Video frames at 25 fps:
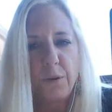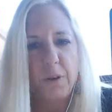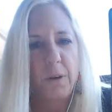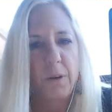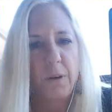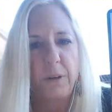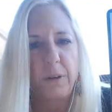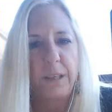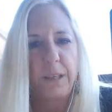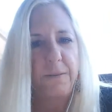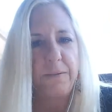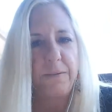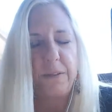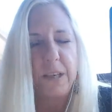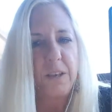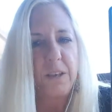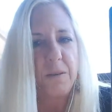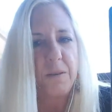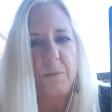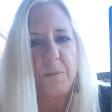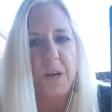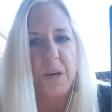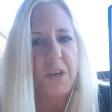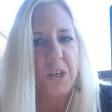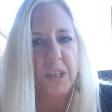only
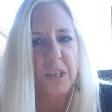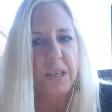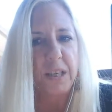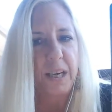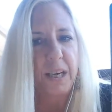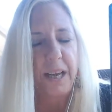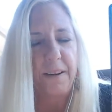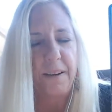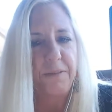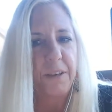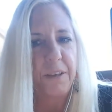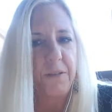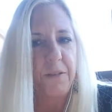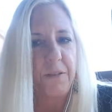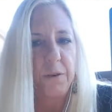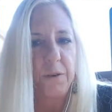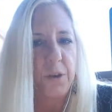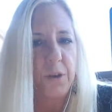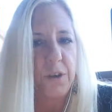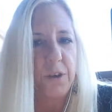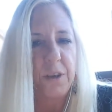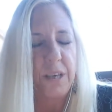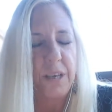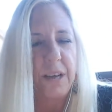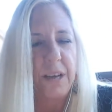this much is left, and there's
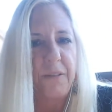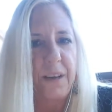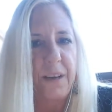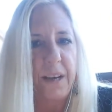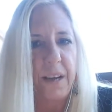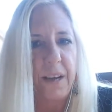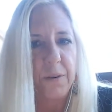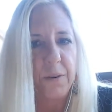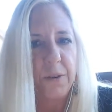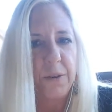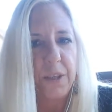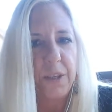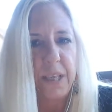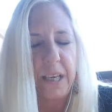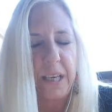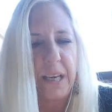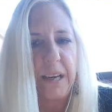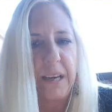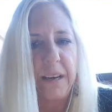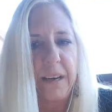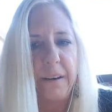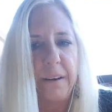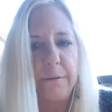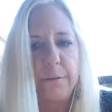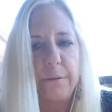just nothing else to
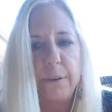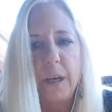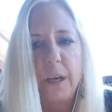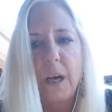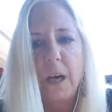give.